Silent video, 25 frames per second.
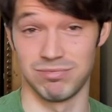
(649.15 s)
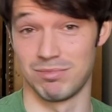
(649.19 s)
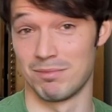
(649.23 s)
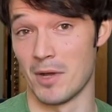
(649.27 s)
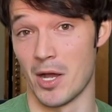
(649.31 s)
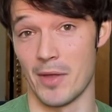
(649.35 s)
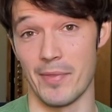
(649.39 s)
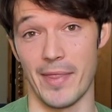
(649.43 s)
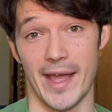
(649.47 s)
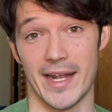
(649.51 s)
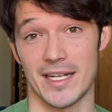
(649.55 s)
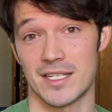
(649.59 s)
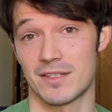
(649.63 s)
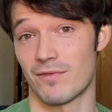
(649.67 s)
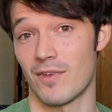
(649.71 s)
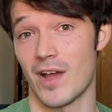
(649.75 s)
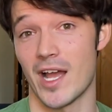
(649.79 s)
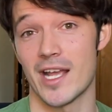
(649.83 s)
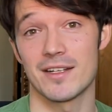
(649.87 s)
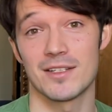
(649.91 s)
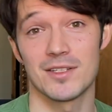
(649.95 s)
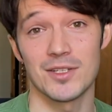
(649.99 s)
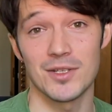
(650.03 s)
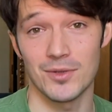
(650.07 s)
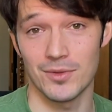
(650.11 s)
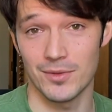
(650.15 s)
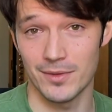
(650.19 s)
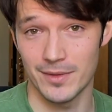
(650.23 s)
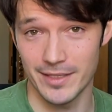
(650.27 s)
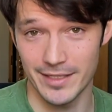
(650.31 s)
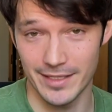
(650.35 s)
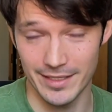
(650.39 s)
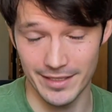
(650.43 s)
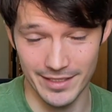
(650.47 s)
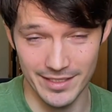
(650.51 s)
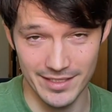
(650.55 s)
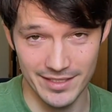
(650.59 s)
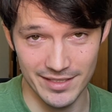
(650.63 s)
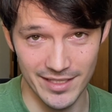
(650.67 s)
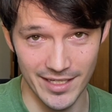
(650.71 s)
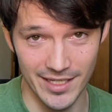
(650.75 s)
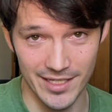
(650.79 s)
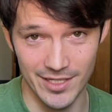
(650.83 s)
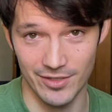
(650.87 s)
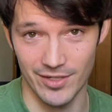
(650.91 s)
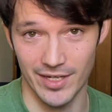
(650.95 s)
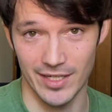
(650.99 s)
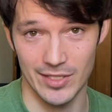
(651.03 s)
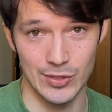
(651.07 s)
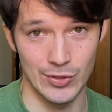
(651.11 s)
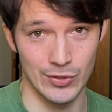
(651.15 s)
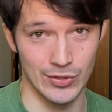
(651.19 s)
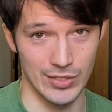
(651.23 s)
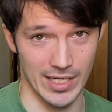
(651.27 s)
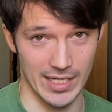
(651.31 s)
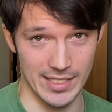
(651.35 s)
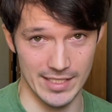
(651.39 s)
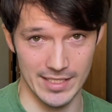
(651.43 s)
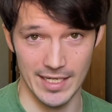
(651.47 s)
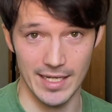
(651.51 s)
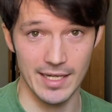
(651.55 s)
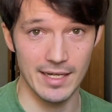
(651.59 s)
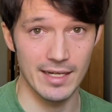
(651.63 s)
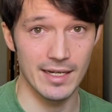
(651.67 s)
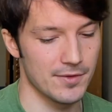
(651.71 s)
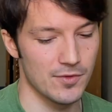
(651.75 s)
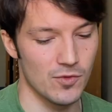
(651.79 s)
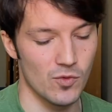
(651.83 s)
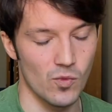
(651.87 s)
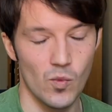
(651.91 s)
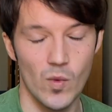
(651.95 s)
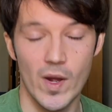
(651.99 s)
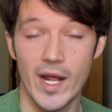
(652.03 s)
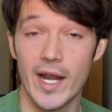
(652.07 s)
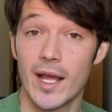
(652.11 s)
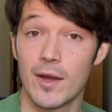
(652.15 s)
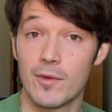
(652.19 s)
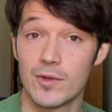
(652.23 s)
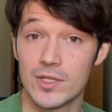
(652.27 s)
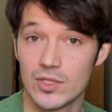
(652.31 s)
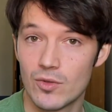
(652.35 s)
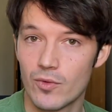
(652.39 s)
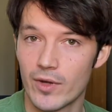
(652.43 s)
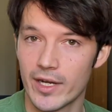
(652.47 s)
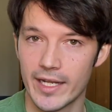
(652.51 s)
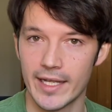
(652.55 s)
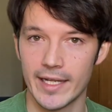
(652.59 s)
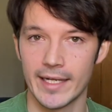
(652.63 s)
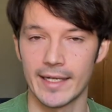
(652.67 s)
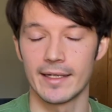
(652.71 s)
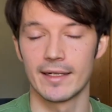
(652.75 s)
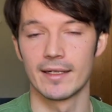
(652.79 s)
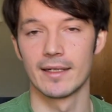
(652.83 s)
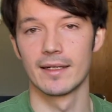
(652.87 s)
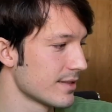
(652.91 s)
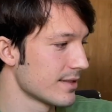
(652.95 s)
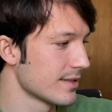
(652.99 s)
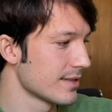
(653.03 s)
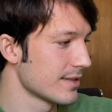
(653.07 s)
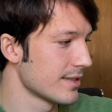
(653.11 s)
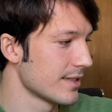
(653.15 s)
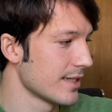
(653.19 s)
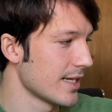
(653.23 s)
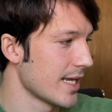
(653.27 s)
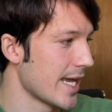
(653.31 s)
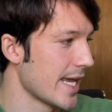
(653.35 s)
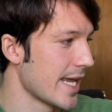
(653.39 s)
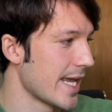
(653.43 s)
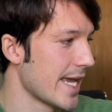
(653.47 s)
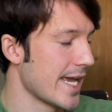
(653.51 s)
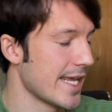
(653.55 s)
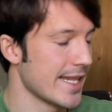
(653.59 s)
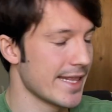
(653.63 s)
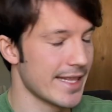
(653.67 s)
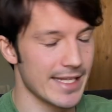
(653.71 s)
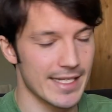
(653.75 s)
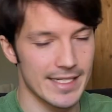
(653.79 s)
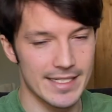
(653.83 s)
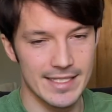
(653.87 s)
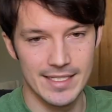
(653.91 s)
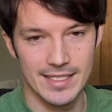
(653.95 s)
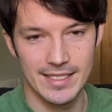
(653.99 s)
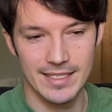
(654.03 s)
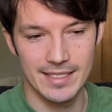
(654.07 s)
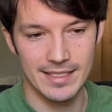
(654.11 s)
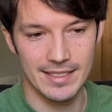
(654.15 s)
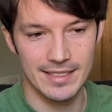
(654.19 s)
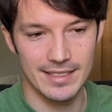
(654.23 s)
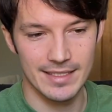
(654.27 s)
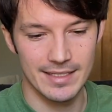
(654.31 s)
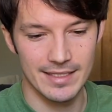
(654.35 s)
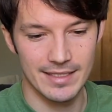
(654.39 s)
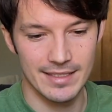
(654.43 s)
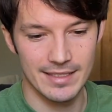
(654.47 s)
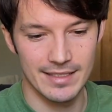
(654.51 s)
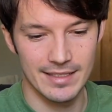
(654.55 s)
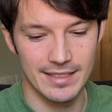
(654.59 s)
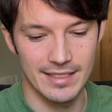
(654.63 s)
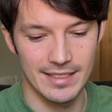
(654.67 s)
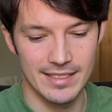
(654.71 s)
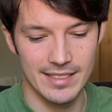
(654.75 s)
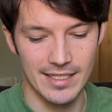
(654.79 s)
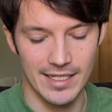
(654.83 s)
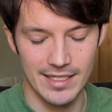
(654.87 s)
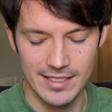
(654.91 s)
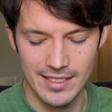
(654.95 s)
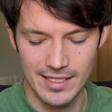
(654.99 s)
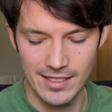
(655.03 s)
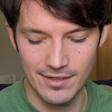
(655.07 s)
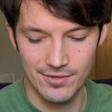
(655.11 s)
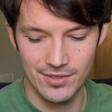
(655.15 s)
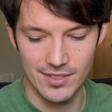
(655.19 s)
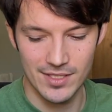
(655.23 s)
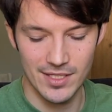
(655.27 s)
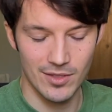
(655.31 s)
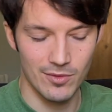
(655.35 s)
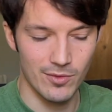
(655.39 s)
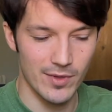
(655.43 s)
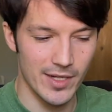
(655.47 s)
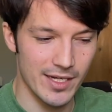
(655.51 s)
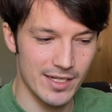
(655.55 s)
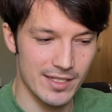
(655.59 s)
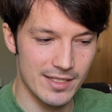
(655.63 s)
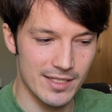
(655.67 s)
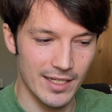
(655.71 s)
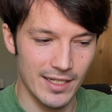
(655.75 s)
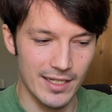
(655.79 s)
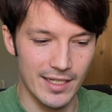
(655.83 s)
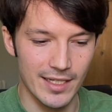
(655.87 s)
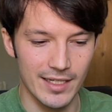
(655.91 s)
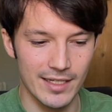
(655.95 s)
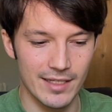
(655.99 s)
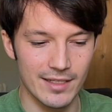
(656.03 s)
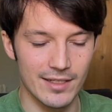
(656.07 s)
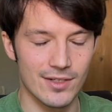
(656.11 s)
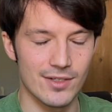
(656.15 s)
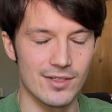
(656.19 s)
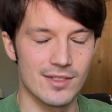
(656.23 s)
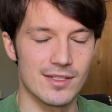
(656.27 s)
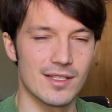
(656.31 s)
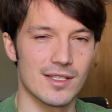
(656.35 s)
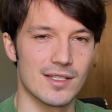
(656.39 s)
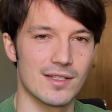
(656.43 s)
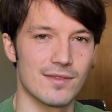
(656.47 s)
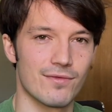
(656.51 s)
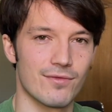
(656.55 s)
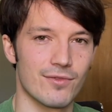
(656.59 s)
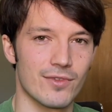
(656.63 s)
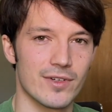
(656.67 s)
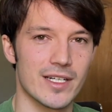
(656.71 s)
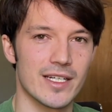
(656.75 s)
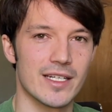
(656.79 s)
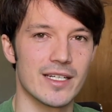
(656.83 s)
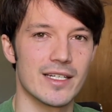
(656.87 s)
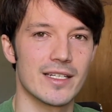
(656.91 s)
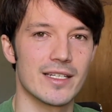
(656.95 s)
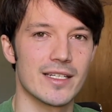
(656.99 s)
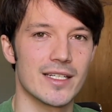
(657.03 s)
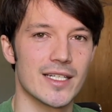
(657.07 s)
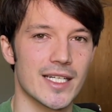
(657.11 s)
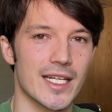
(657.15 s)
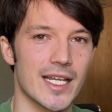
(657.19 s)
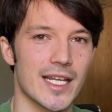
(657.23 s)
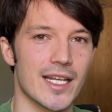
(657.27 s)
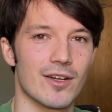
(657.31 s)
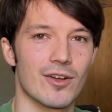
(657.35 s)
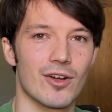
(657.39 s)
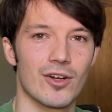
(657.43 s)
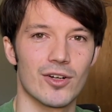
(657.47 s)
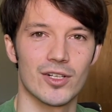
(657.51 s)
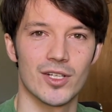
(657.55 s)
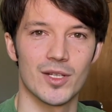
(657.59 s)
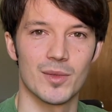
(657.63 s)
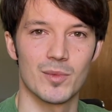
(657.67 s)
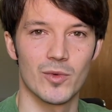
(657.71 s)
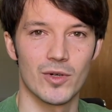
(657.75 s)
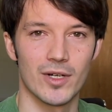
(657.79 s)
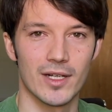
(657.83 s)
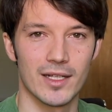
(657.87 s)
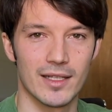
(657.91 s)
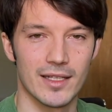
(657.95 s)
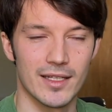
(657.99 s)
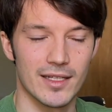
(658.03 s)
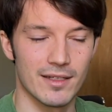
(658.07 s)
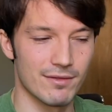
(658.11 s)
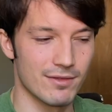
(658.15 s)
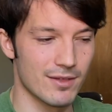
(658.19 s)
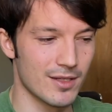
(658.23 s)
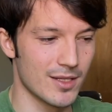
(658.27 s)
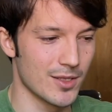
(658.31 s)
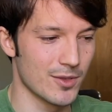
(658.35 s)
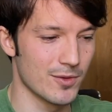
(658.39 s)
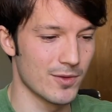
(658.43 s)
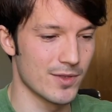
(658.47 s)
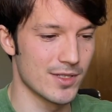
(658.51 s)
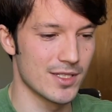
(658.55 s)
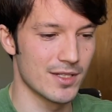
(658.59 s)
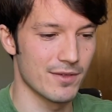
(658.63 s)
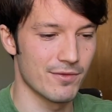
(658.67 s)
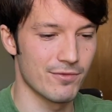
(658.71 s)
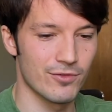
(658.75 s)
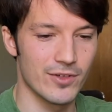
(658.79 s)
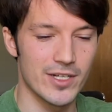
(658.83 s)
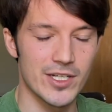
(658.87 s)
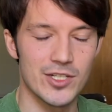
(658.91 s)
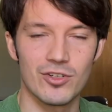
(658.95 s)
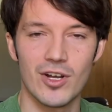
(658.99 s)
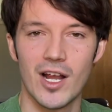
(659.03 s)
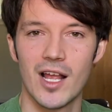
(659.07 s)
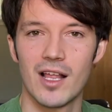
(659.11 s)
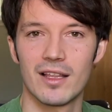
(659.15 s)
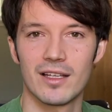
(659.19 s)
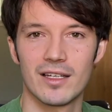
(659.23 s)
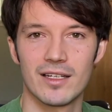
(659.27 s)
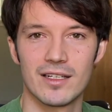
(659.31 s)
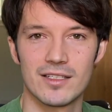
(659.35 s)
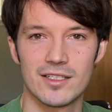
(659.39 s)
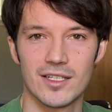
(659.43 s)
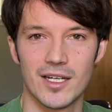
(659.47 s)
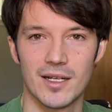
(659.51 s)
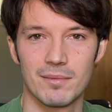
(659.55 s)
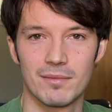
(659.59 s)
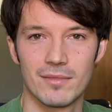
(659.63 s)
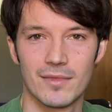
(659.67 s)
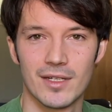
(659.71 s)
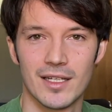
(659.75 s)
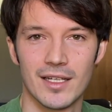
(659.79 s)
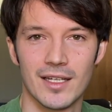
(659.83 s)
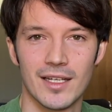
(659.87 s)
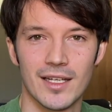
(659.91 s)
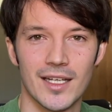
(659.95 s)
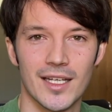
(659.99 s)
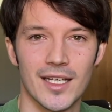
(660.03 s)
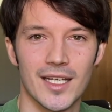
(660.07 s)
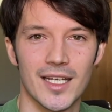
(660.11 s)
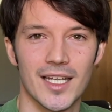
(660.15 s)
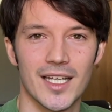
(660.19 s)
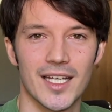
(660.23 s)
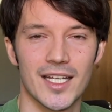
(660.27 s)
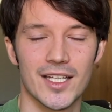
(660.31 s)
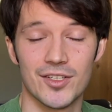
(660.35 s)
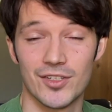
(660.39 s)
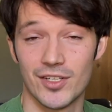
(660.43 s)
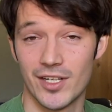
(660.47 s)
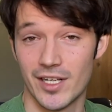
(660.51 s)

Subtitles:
that's fine too. At least get your exercise in. When I was quitting, I had this idea. I was like, wait a second. There's this free, in Harlem where I live, there was a free trial at a gym. And you could